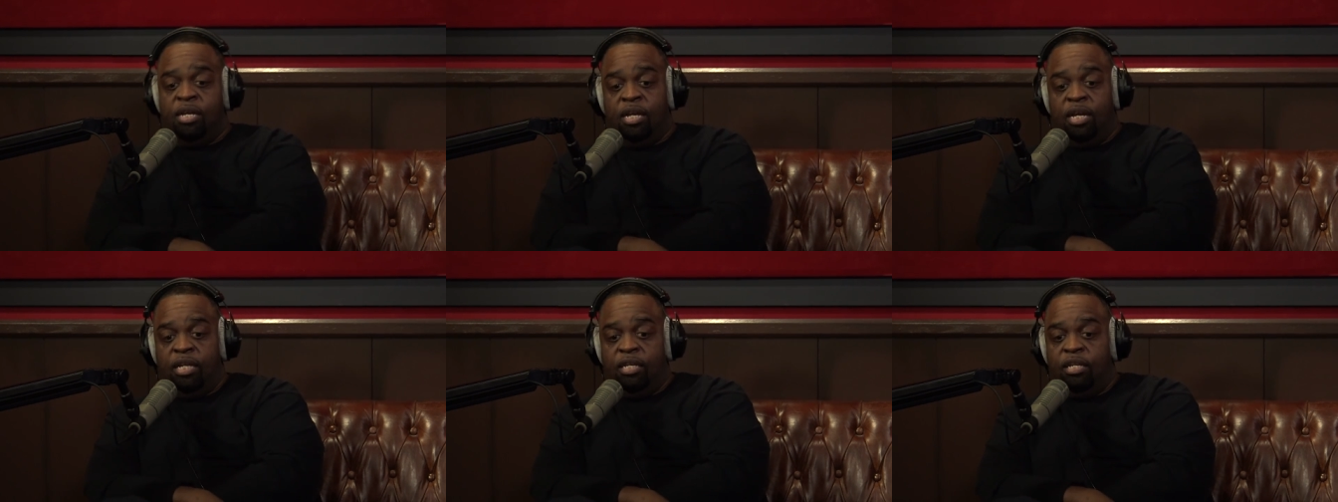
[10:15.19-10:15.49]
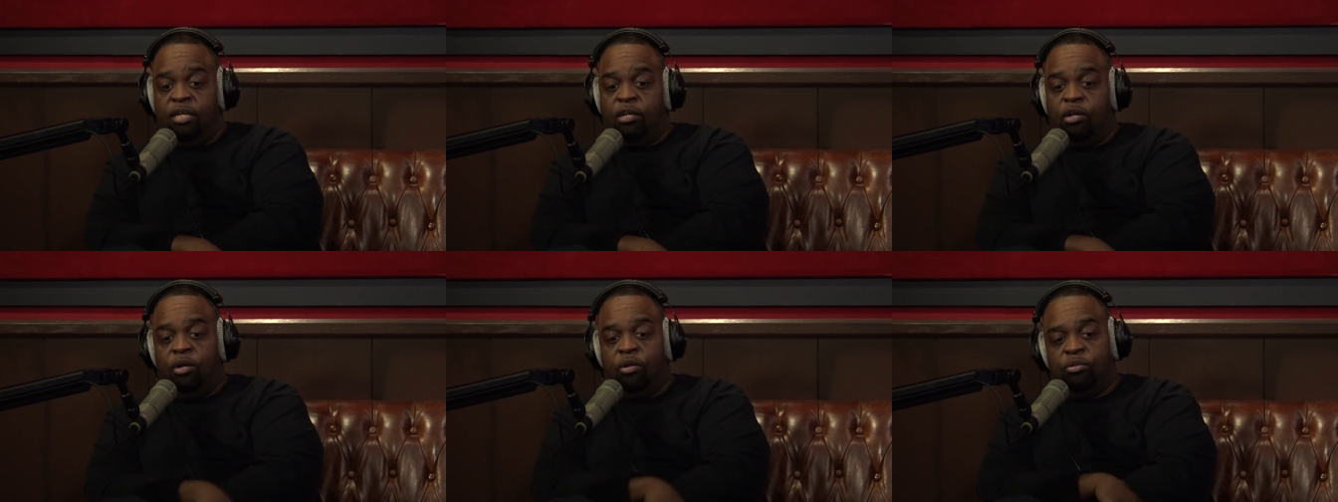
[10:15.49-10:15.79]
and
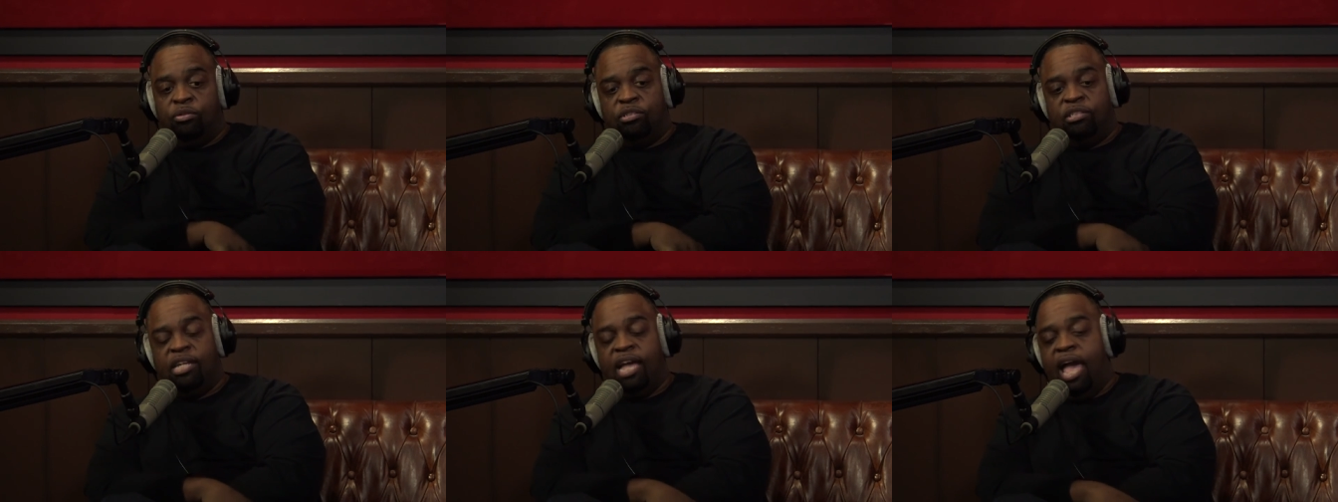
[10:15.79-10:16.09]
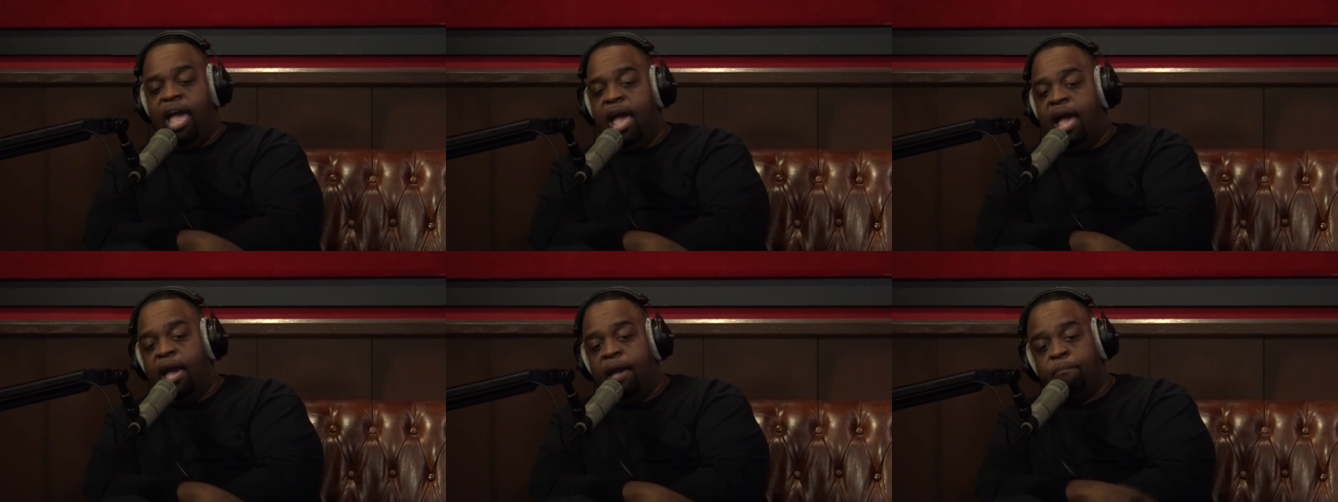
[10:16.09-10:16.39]
he goes,
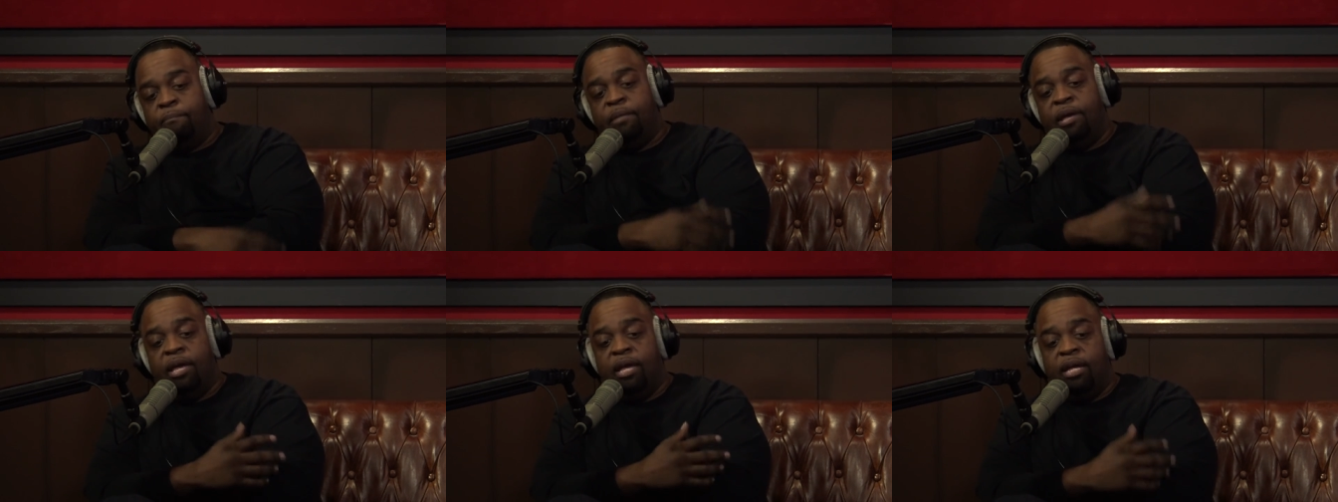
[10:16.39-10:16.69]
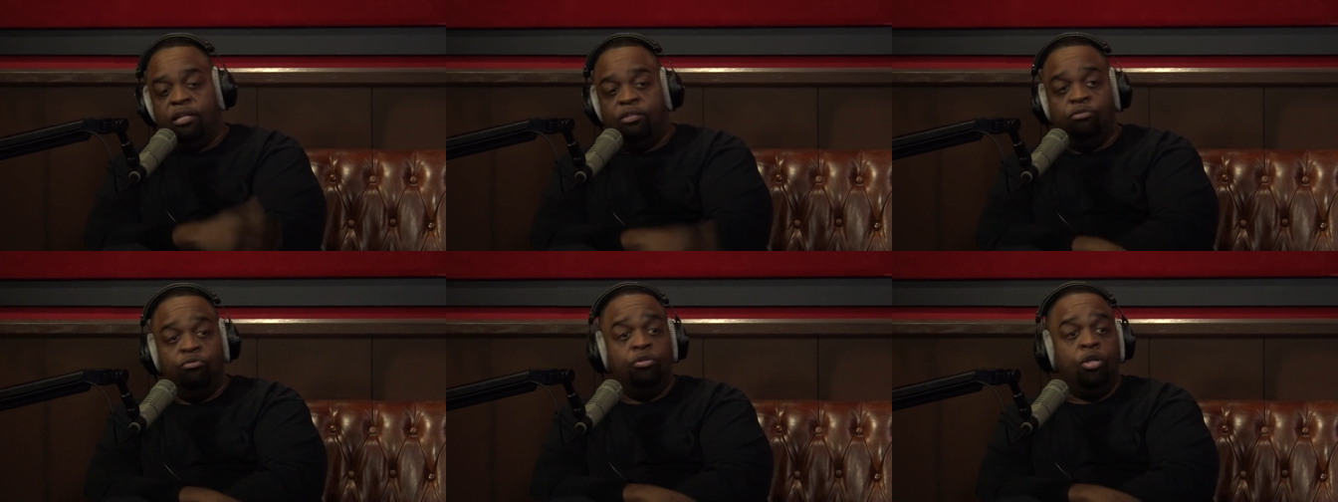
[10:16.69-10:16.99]
"Yeah,
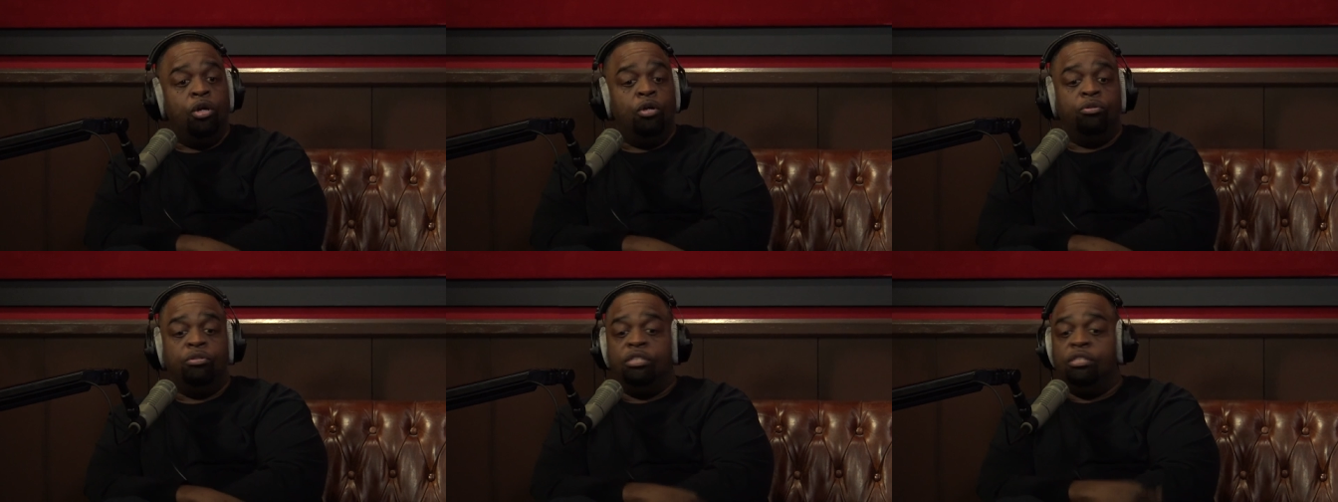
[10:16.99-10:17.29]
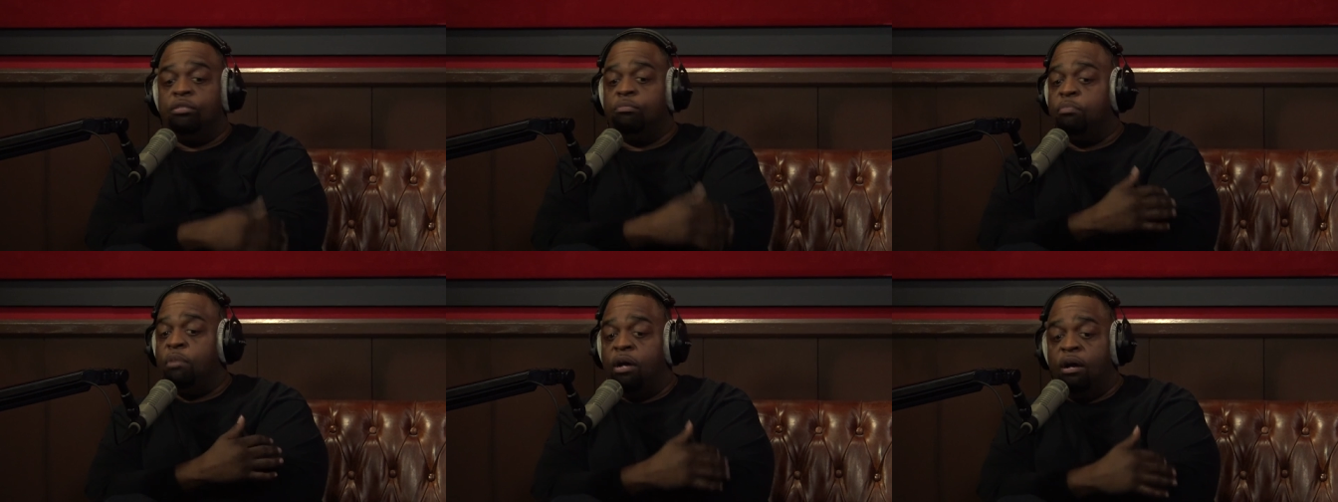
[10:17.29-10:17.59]
man, you know
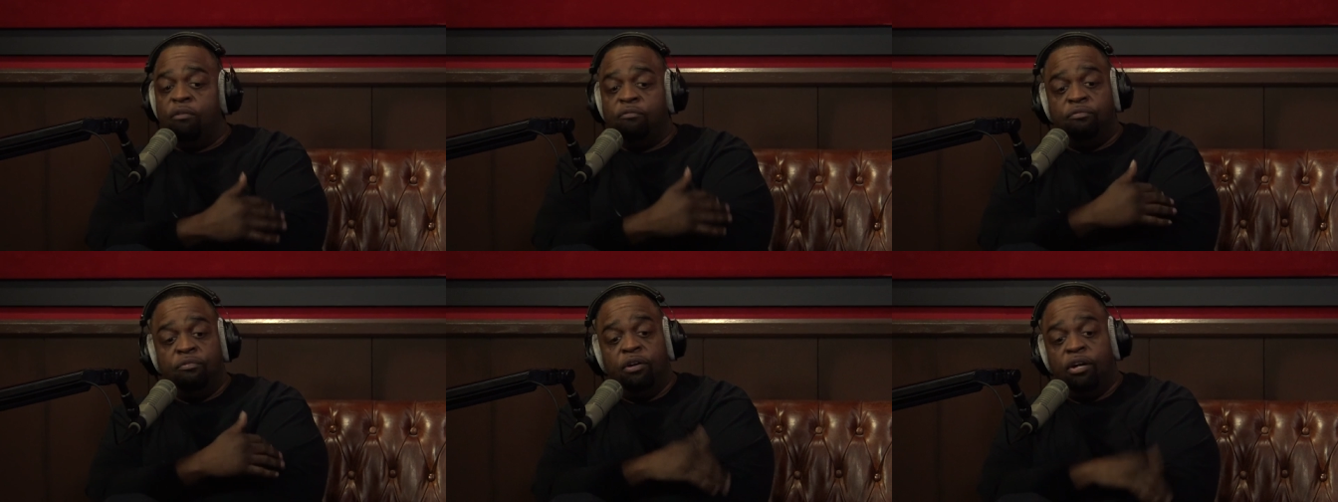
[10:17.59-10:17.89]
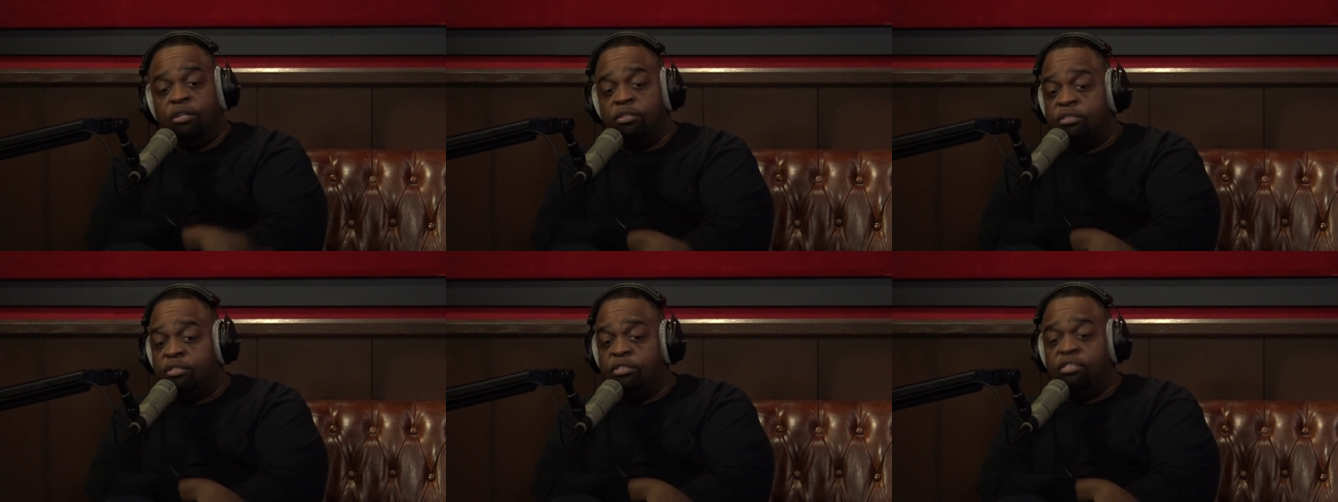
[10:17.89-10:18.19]
these
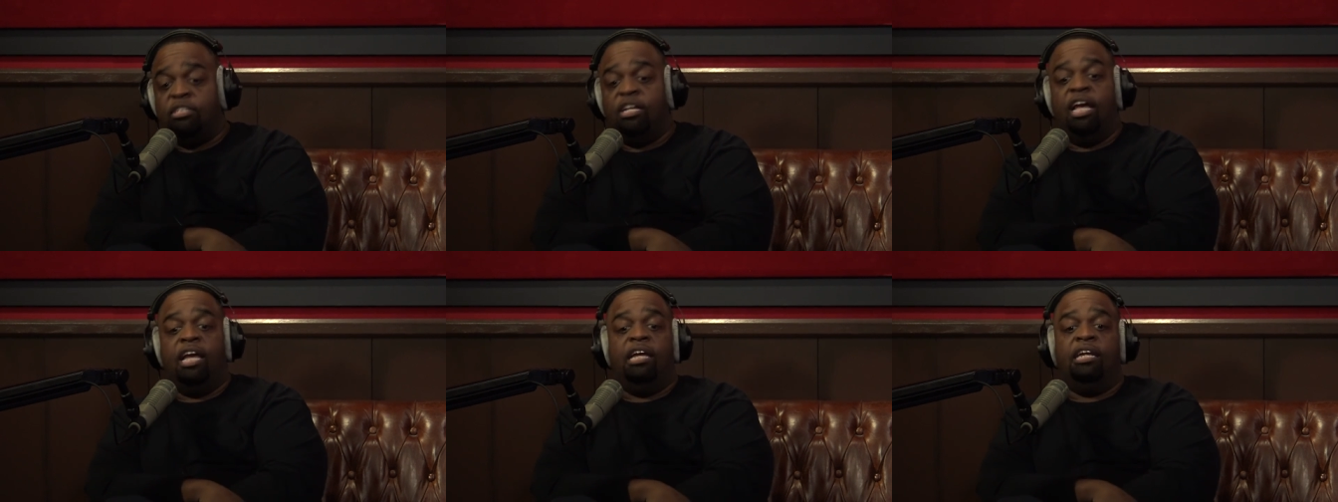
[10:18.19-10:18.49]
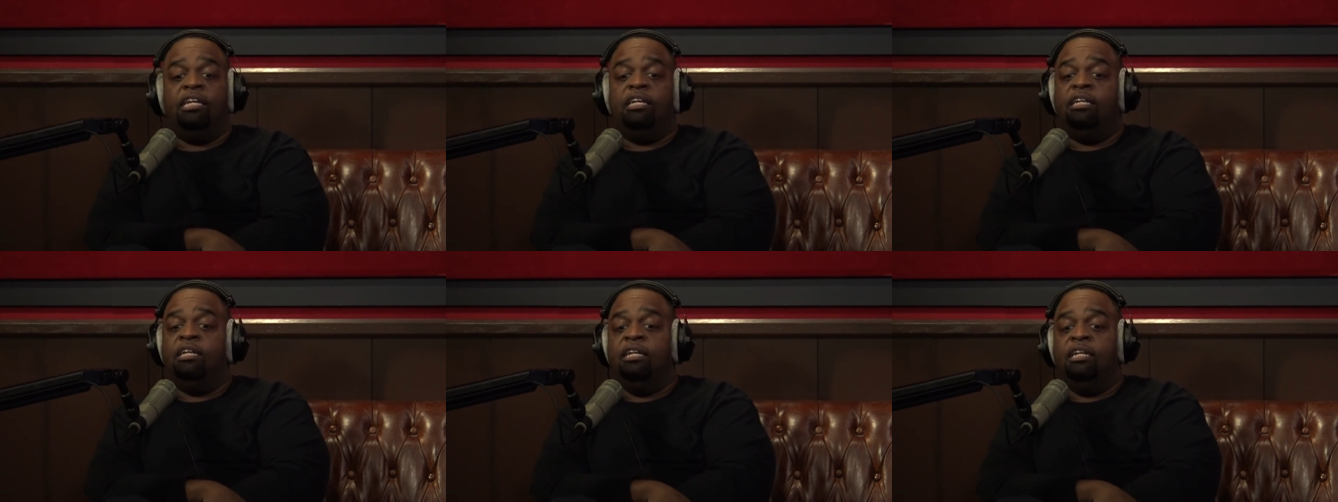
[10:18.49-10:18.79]
motherfuckers
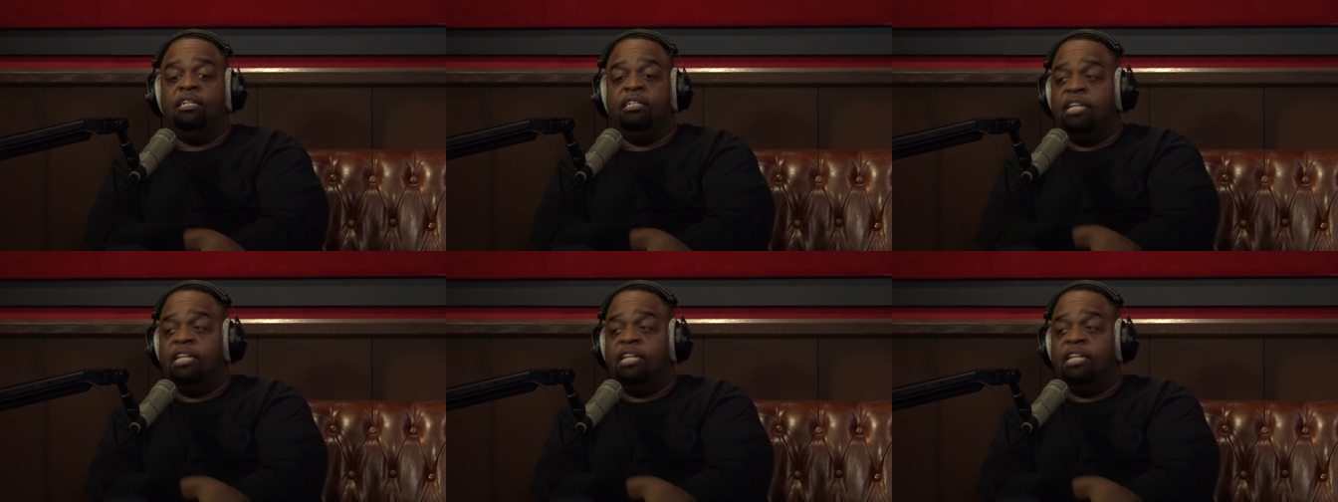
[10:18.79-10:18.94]
say